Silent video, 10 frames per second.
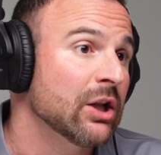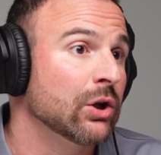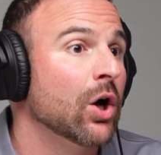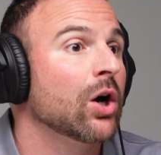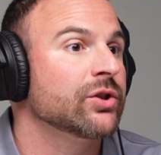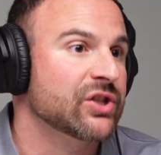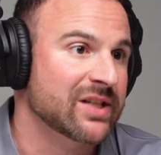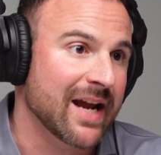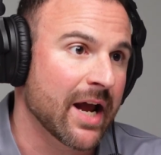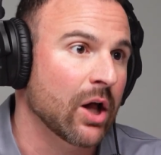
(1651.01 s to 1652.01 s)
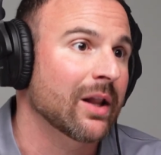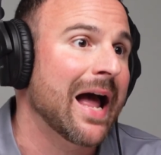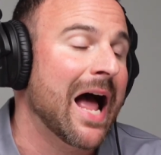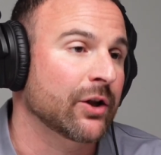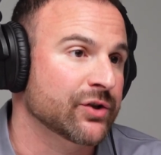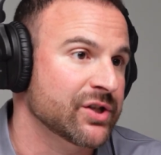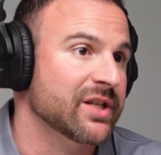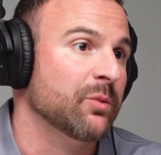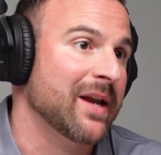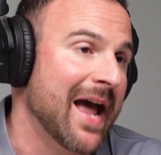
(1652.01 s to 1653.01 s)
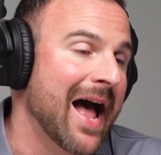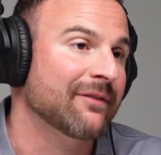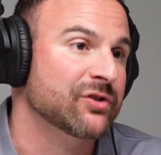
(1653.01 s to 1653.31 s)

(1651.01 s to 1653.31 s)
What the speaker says: large scale allergies that we have.